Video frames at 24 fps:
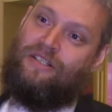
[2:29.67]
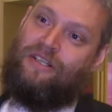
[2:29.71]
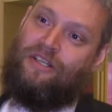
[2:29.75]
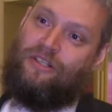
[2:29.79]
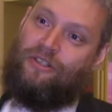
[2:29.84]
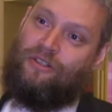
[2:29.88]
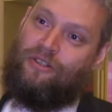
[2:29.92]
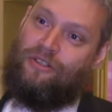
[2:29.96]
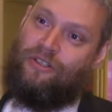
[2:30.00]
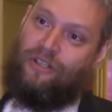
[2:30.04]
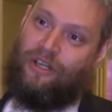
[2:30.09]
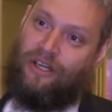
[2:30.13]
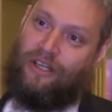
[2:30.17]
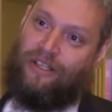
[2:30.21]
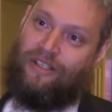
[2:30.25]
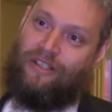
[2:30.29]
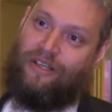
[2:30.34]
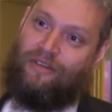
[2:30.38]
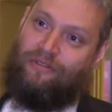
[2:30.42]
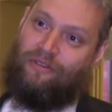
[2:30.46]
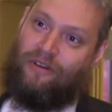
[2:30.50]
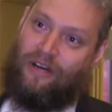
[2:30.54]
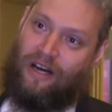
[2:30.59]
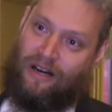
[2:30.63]
these
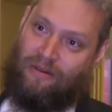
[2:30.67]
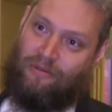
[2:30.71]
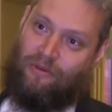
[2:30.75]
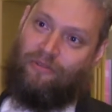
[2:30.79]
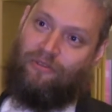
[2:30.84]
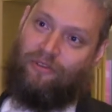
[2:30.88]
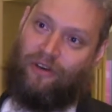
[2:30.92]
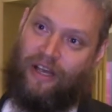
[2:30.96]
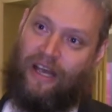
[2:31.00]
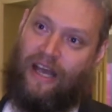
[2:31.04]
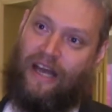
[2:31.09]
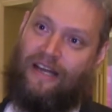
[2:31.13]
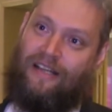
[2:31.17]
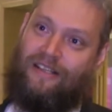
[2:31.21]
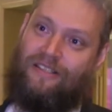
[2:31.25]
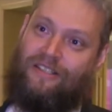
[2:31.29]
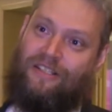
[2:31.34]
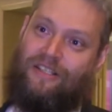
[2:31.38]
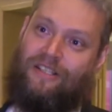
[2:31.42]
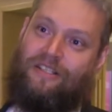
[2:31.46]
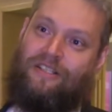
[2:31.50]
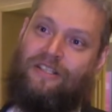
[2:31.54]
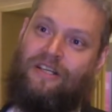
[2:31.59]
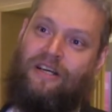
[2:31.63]
alternative carbon-free
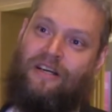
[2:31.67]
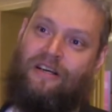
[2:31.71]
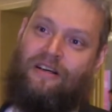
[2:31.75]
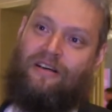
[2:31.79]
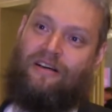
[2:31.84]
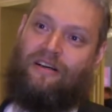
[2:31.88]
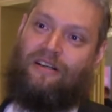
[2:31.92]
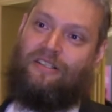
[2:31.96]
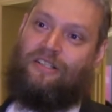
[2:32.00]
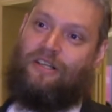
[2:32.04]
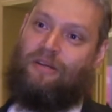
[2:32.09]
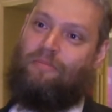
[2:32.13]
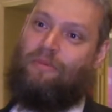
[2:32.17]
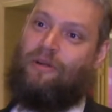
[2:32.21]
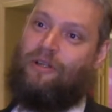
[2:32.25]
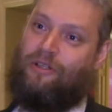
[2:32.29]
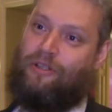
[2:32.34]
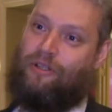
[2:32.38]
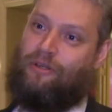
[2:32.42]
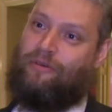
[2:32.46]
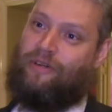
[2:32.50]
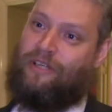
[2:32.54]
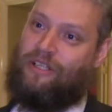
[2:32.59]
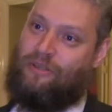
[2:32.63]
energies are simply
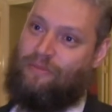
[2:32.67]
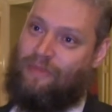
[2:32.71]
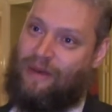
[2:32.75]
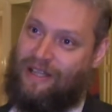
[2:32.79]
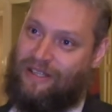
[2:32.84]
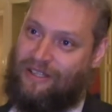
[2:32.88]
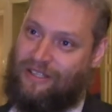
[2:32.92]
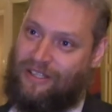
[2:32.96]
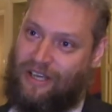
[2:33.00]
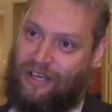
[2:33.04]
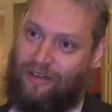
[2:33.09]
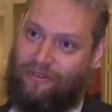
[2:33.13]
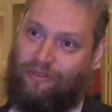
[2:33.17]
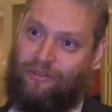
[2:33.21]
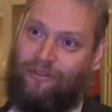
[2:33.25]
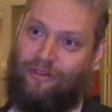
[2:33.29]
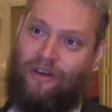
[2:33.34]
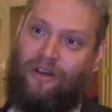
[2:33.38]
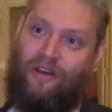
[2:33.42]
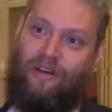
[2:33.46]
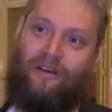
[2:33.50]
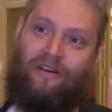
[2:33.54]
too expensive.